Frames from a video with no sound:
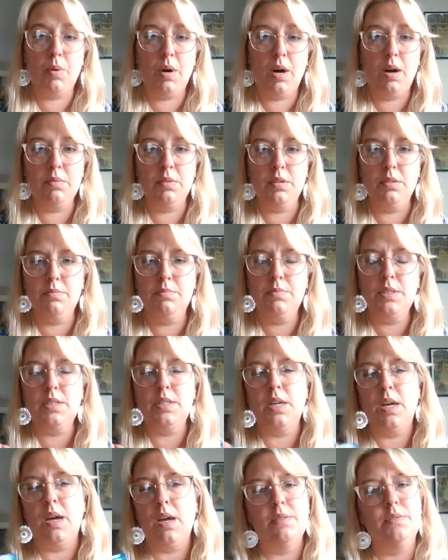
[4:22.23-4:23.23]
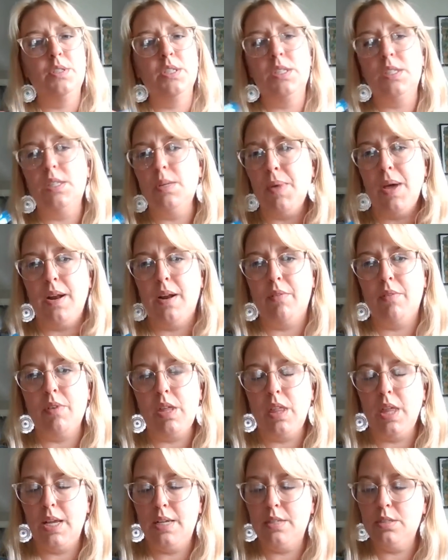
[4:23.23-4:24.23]
problems, just about
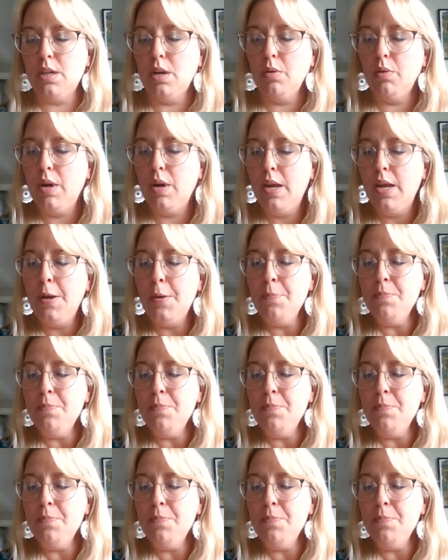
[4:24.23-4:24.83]
everything. So